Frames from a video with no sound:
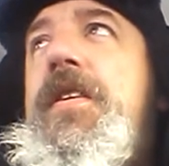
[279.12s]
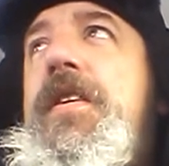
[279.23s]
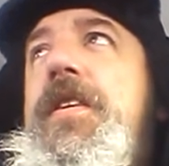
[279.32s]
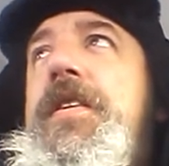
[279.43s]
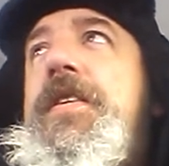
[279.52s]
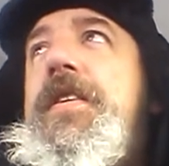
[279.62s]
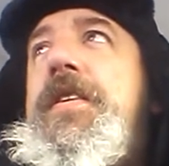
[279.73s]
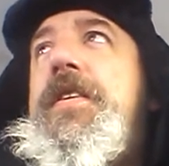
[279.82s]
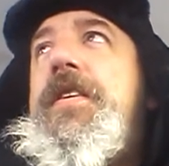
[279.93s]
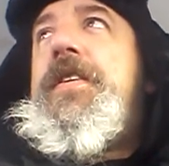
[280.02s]

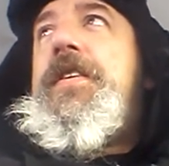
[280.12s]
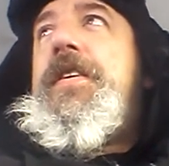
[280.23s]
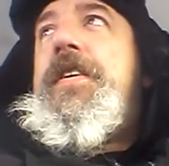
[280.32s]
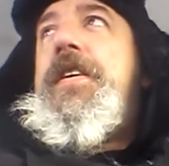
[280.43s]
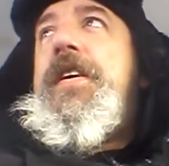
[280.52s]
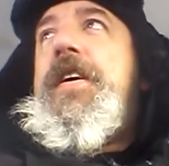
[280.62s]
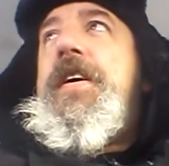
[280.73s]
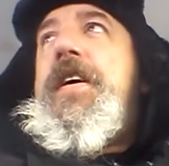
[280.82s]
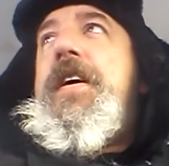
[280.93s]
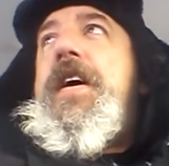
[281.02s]

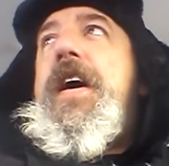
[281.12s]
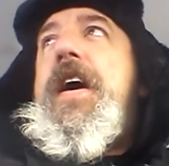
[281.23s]
No one is speaking in this clip.